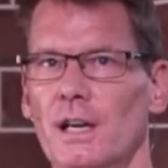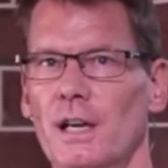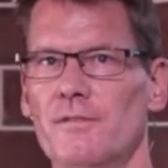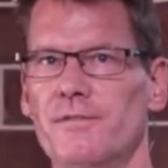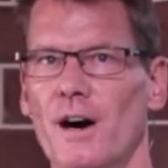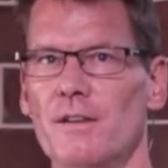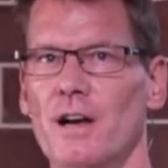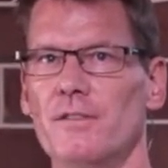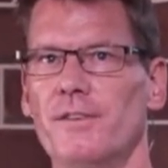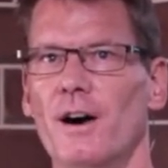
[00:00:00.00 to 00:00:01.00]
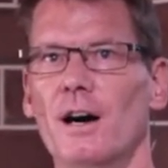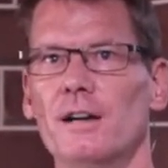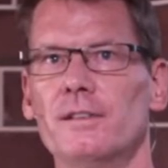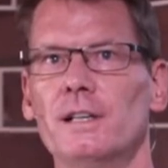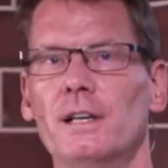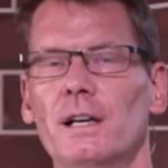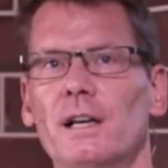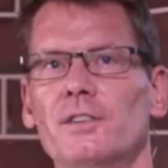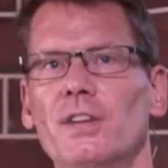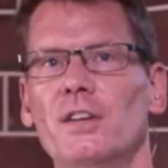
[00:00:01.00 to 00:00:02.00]
in 505.
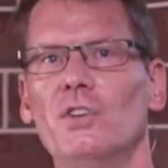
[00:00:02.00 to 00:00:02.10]
It says